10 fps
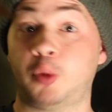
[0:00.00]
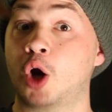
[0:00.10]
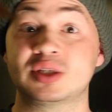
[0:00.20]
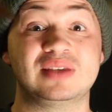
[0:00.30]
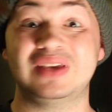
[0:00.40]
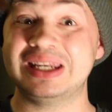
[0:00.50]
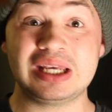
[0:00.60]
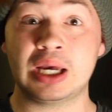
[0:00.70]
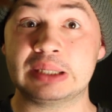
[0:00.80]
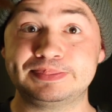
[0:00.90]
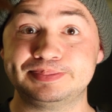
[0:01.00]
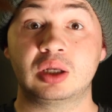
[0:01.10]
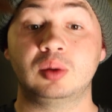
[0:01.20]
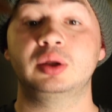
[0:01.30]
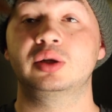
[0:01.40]
parts of India.
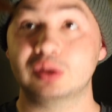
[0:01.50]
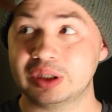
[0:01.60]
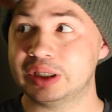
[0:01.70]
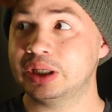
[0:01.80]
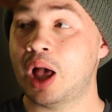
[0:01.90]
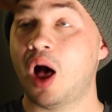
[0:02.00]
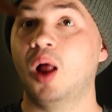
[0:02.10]
Clearly,